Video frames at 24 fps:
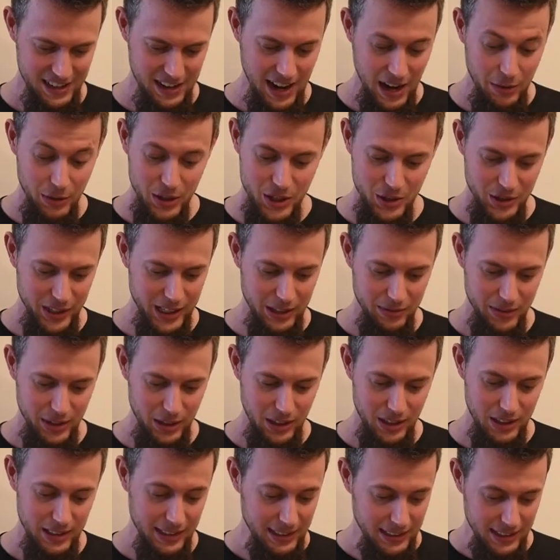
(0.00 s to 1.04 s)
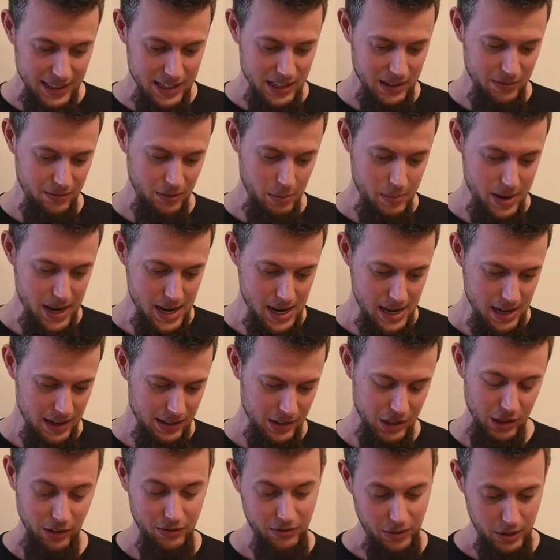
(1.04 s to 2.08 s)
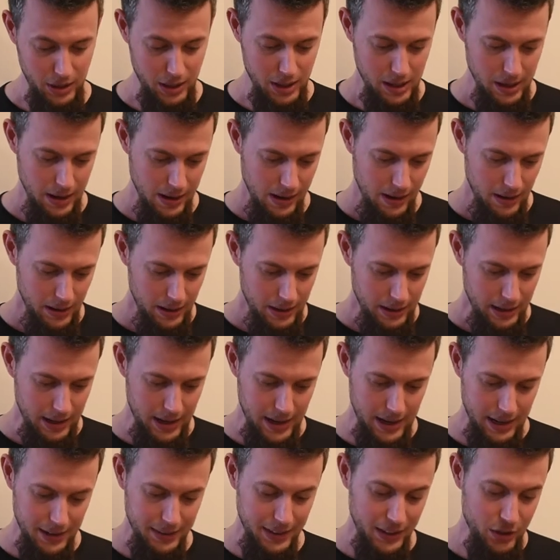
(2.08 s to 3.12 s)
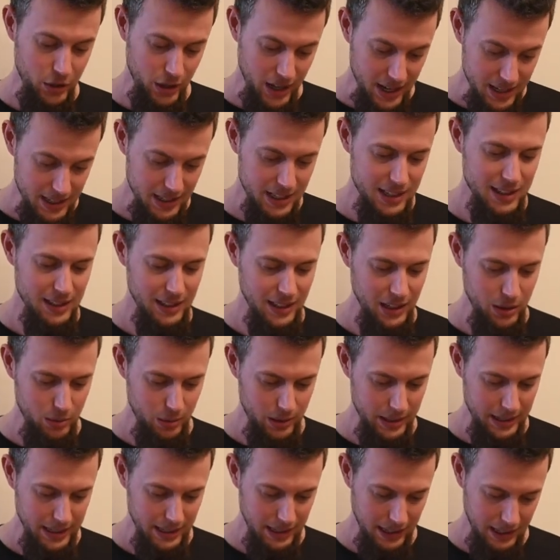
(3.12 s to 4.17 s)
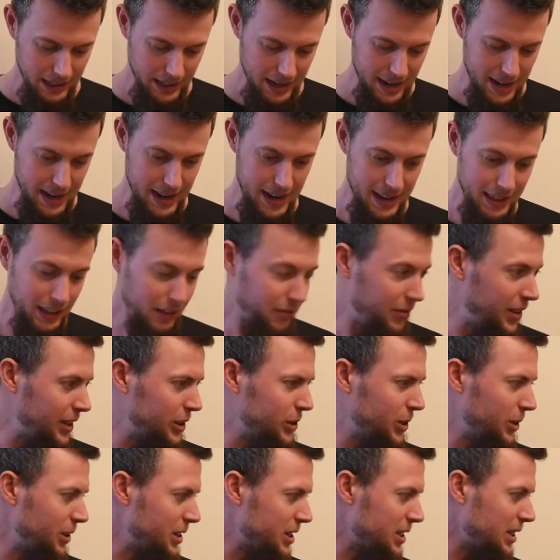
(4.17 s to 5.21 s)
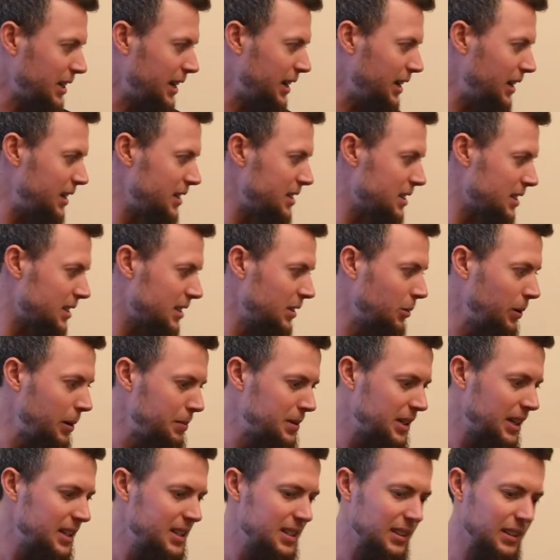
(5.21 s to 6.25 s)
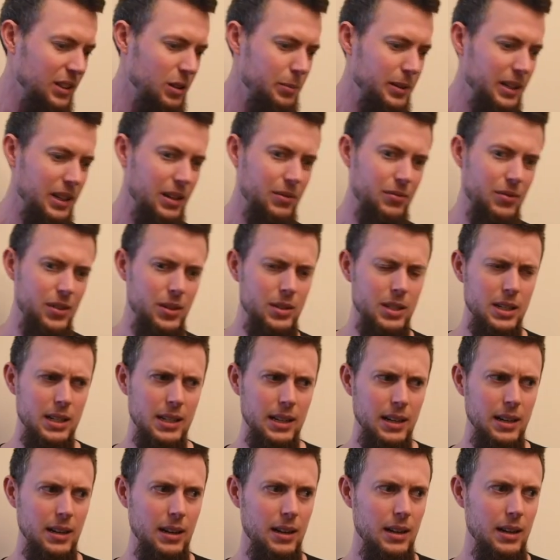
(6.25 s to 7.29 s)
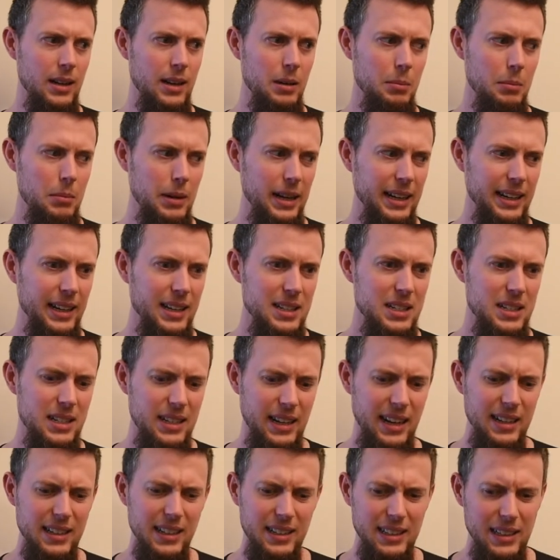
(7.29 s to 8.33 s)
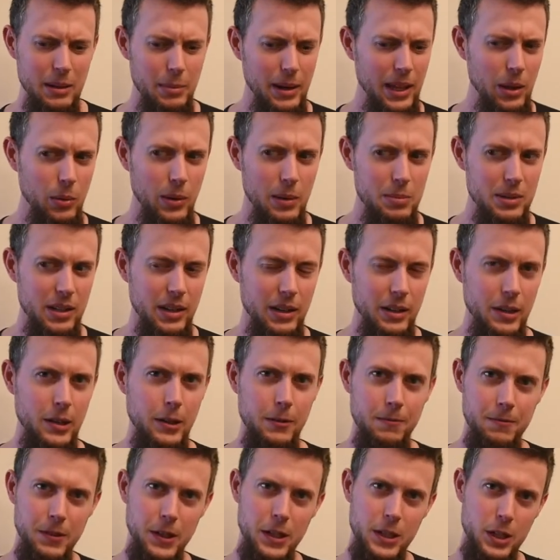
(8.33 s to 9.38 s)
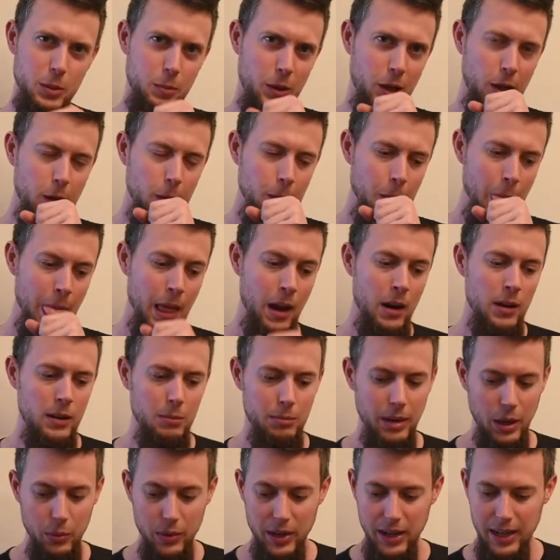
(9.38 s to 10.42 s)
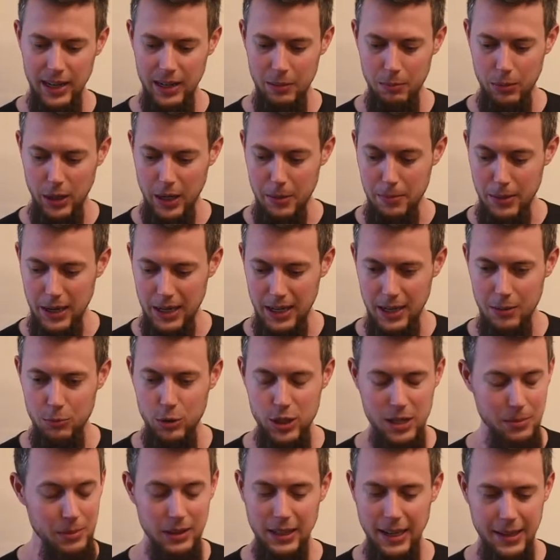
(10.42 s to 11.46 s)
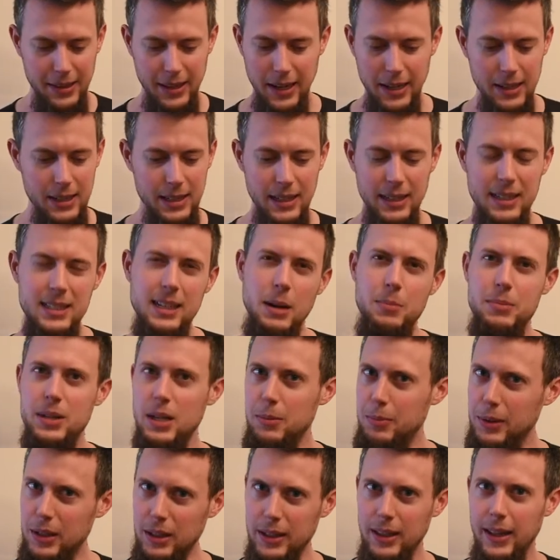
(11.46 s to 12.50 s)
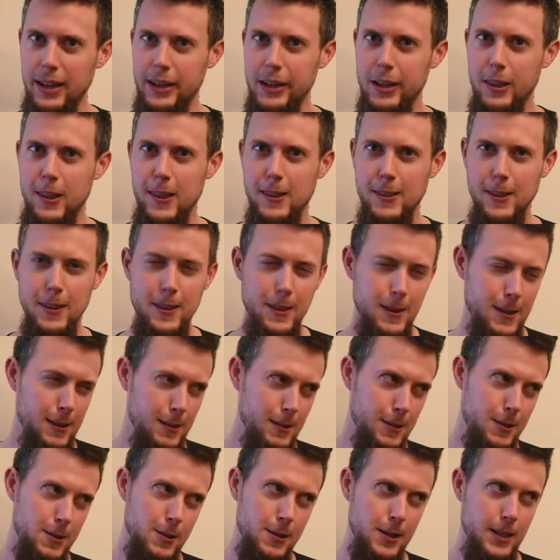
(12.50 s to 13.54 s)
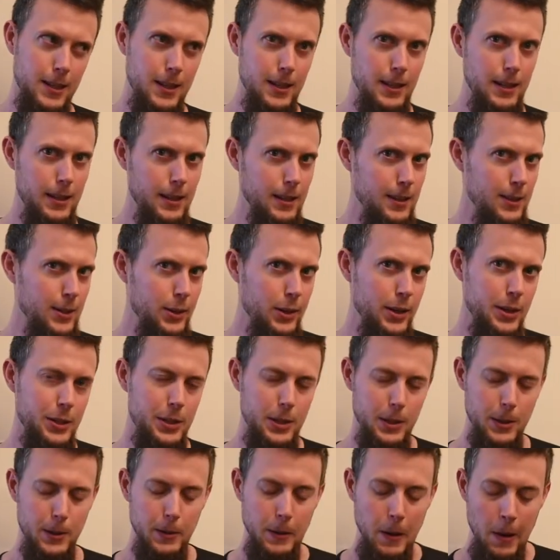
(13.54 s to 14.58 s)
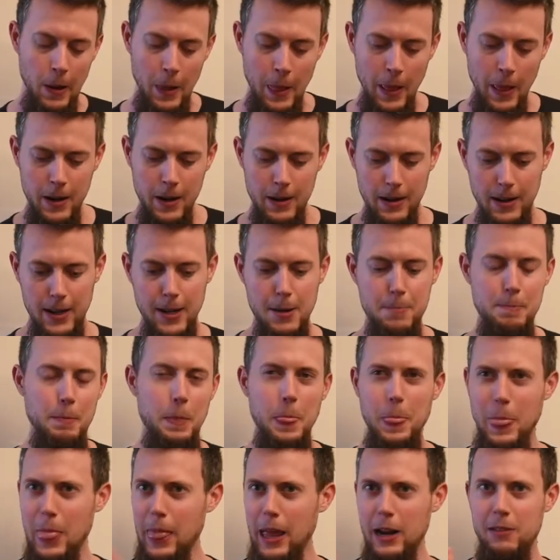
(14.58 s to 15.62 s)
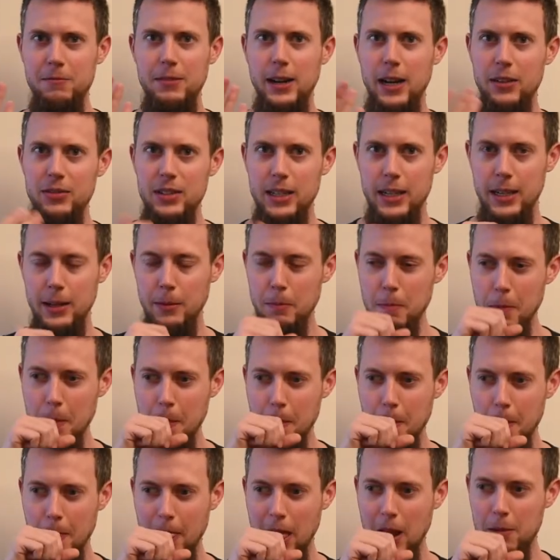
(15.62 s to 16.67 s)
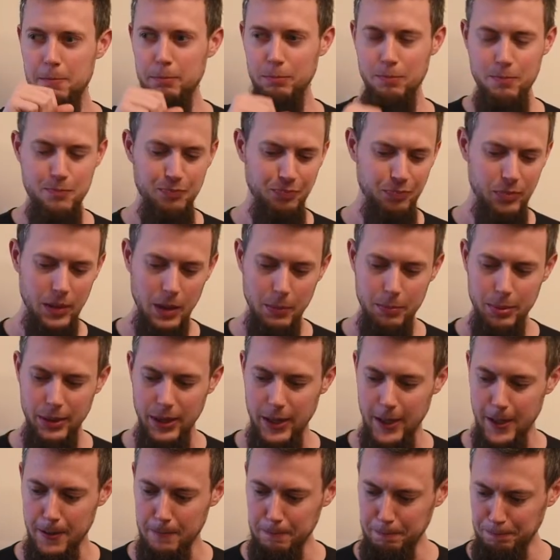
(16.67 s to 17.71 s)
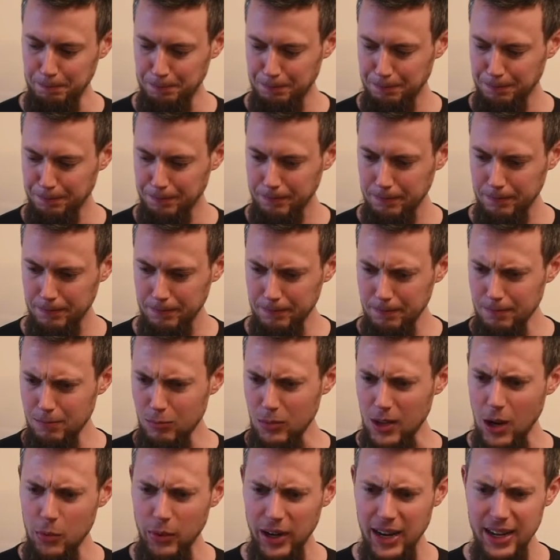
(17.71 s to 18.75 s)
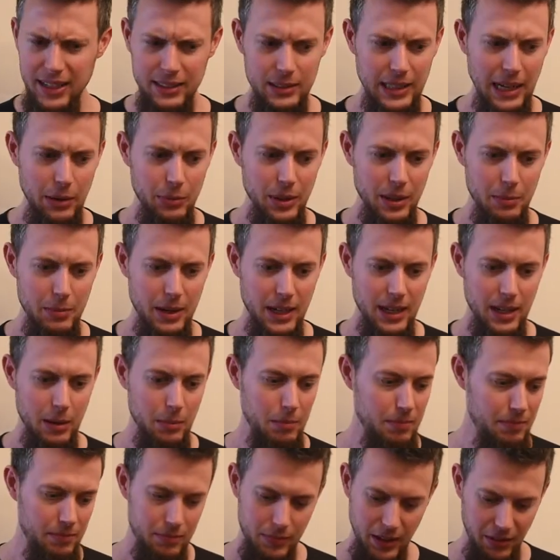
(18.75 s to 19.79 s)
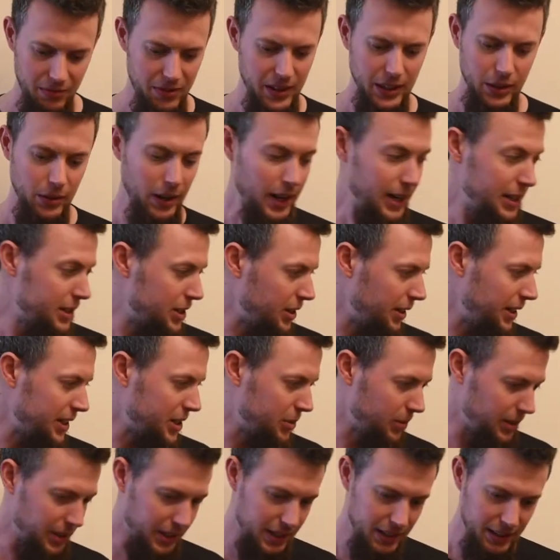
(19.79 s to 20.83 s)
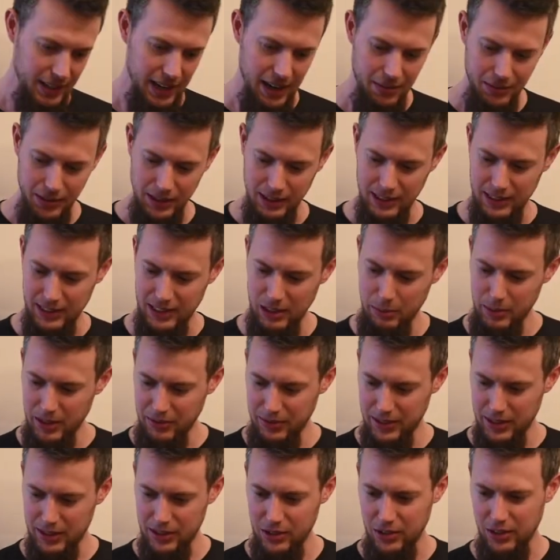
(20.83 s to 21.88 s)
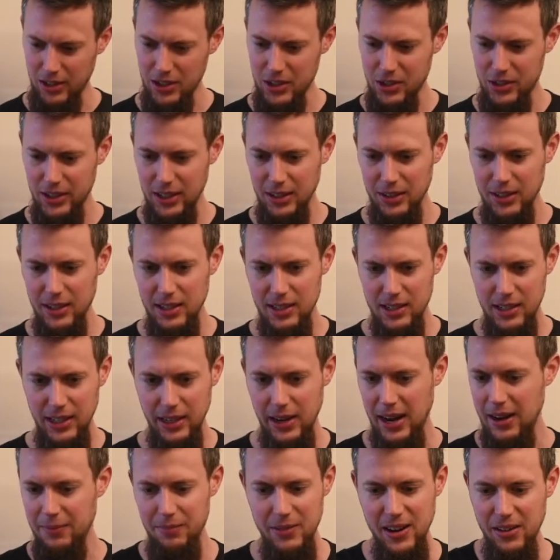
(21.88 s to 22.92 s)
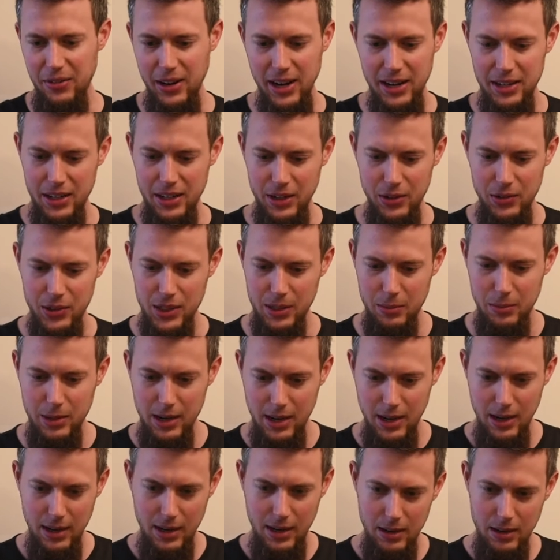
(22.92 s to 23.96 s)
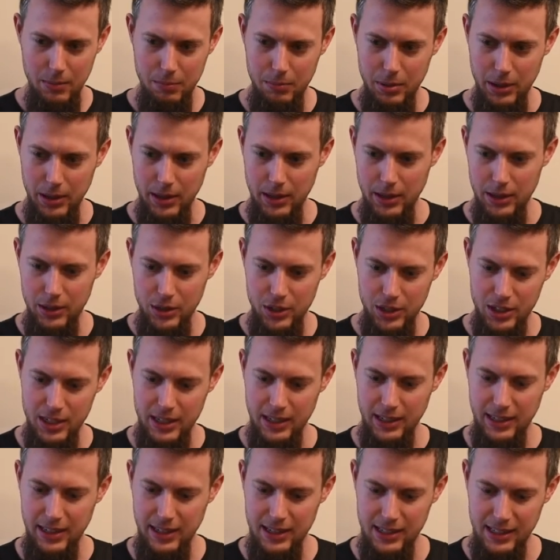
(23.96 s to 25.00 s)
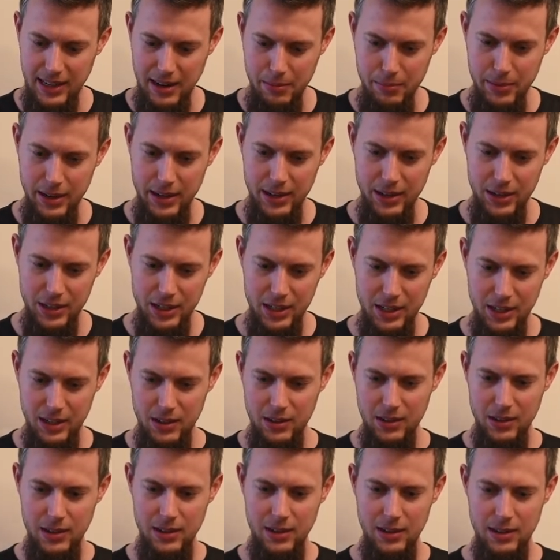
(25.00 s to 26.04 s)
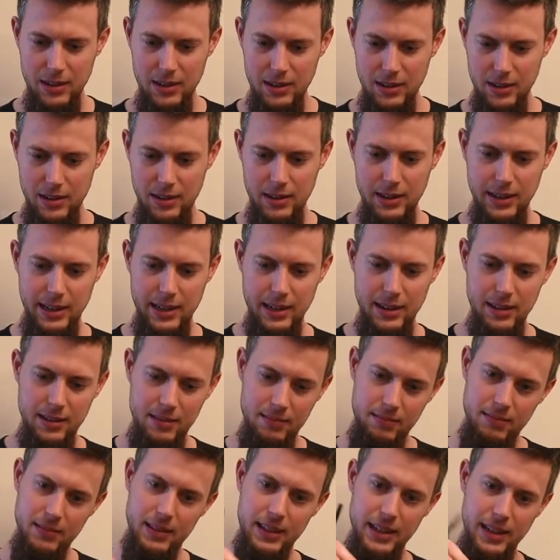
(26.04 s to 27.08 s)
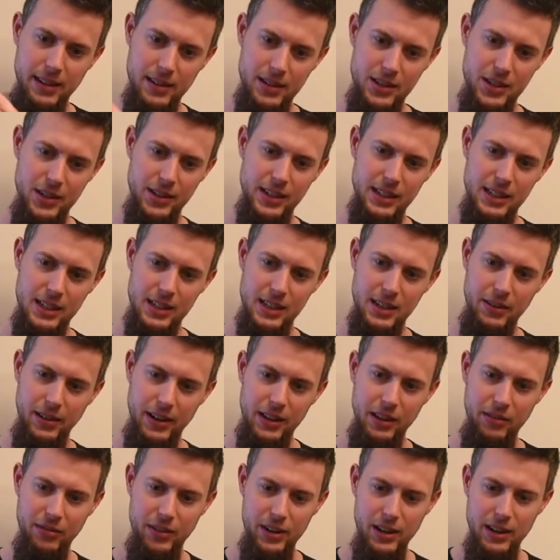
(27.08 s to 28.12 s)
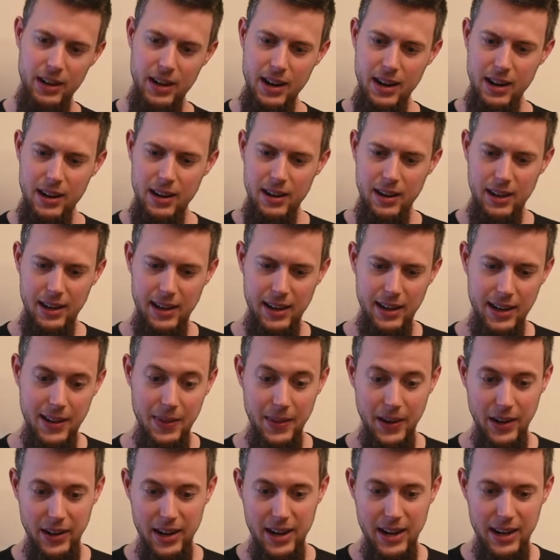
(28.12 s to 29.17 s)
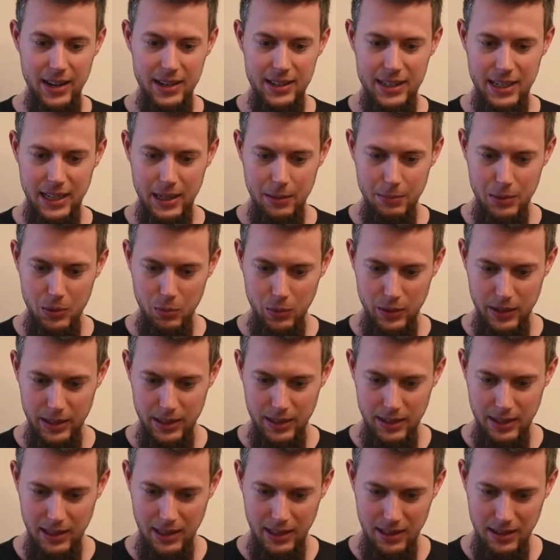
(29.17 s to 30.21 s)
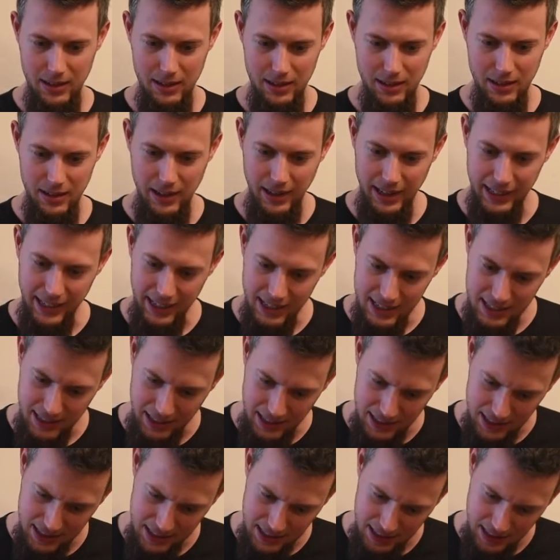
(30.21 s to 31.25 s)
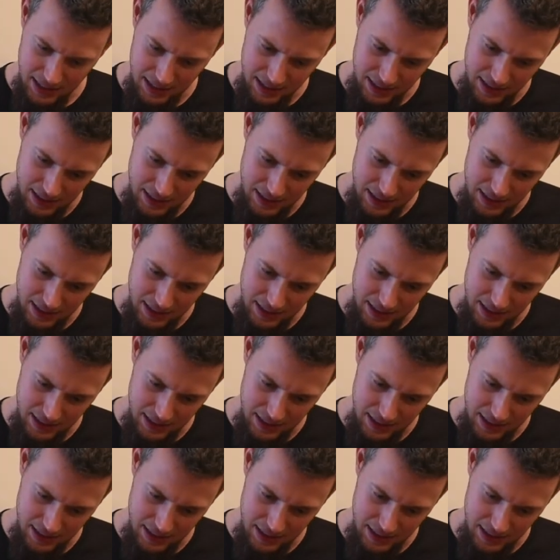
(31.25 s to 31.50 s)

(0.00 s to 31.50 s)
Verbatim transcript: not restrictive at all, at least for me so far. Uh, they dry decently quick and they fit true to size. The website's a little bit confusing. Um, I guess technically by the website they could fit a small, but I went ahead and bought a medium, which I'm glad that I did because I'm typically like a 30 to 32, um, like 5'10. But I went ahead and got with a medium. They fit great, so that's really good. They have a little bit of a drawstring on the inside. I've never had to use them, but just in case that matters to you, you got it there, as you can see right in the front. Uh, and they're end tipped with, I guess it is,